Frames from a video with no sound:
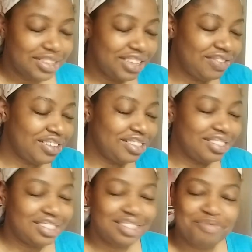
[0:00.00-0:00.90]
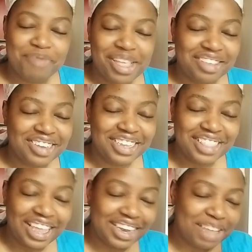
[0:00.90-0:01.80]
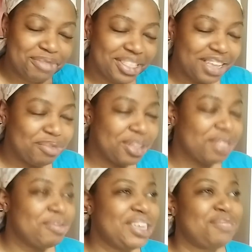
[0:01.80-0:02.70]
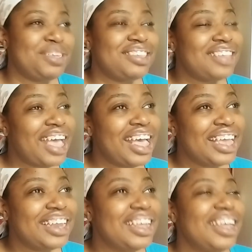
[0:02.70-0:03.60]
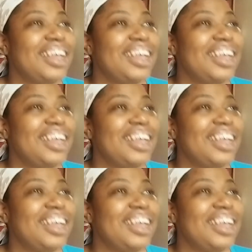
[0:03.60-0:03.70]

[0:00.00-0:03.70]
Even mentioning that name and thinking about them makes me sad.